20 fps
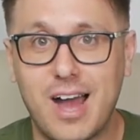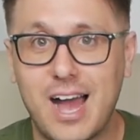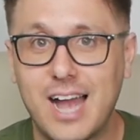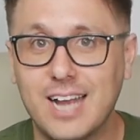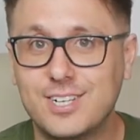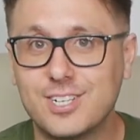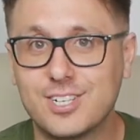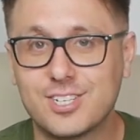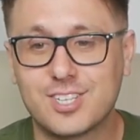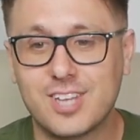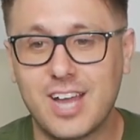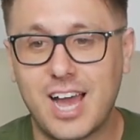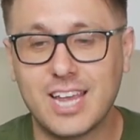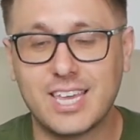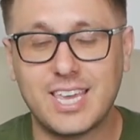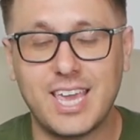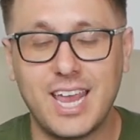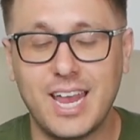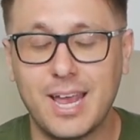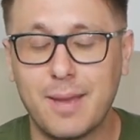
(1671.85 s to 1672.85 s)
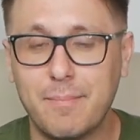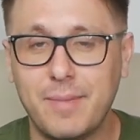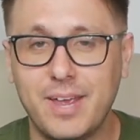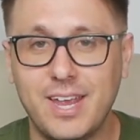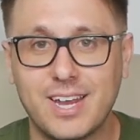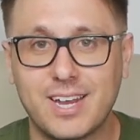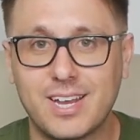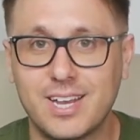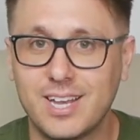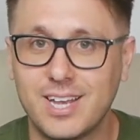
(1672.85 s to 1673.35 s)
I can't
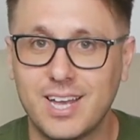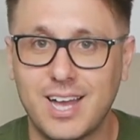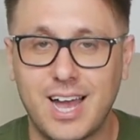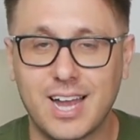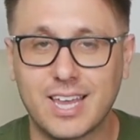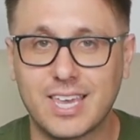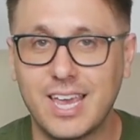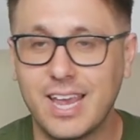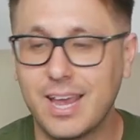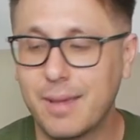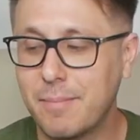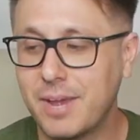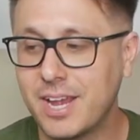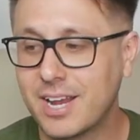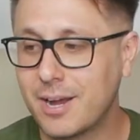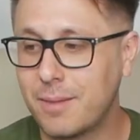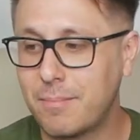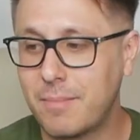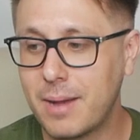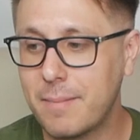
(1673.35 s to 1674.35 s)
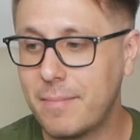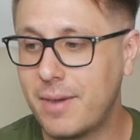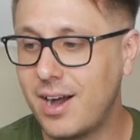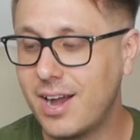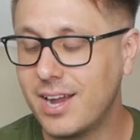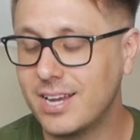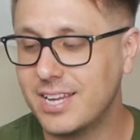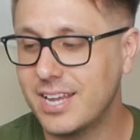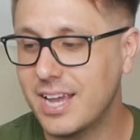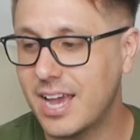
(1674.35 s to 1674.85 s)
make up my
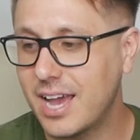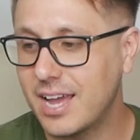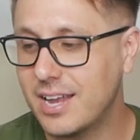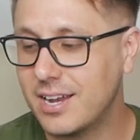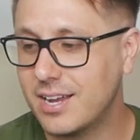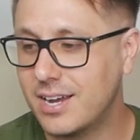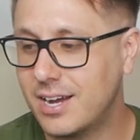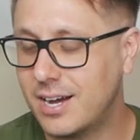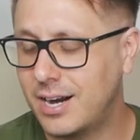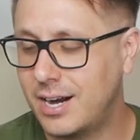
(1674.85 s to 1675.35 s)
mind yet.